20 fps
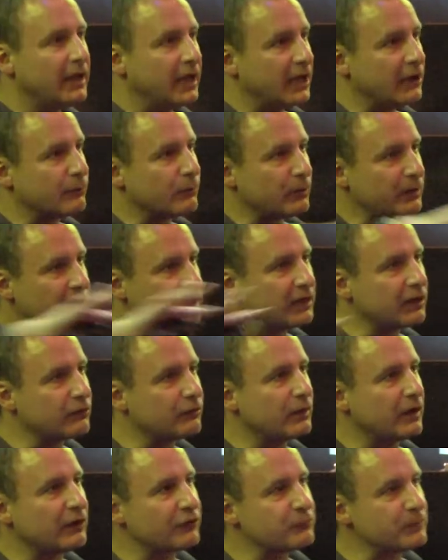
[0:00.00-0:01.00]
and working
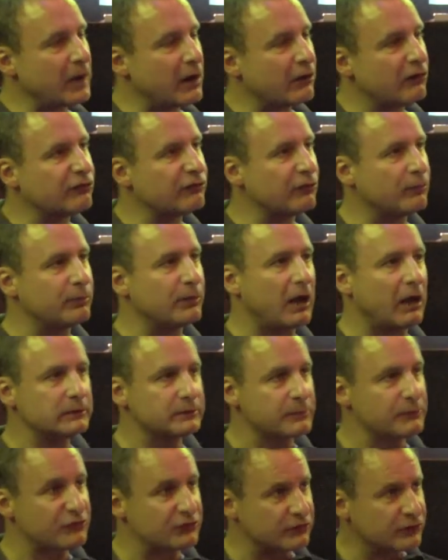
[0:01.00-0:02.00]
across powerful
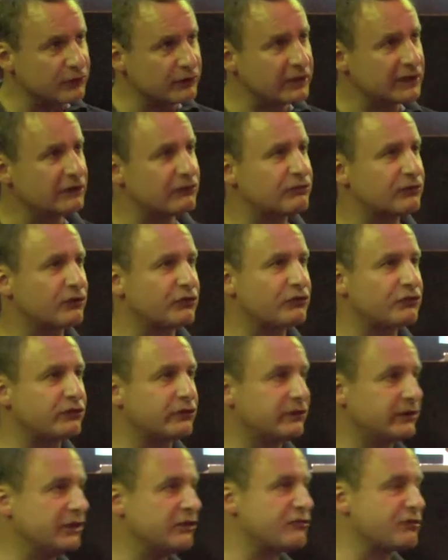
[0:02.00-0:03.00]
problems and looking for
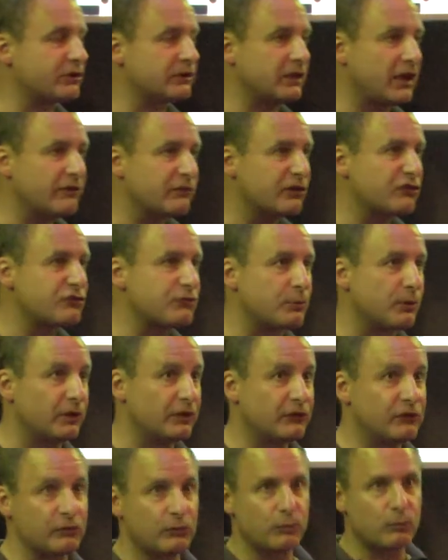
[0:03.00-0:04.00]
strategic leverage
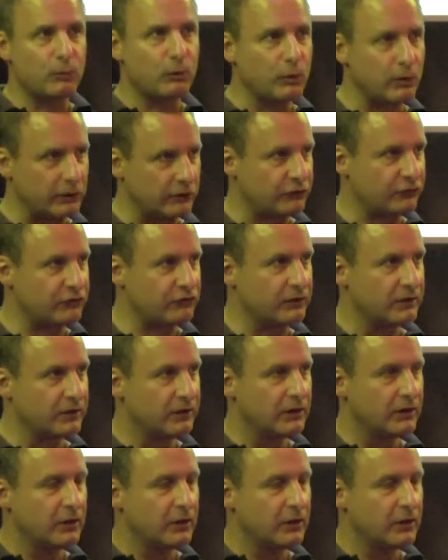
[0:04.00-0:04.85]
points works.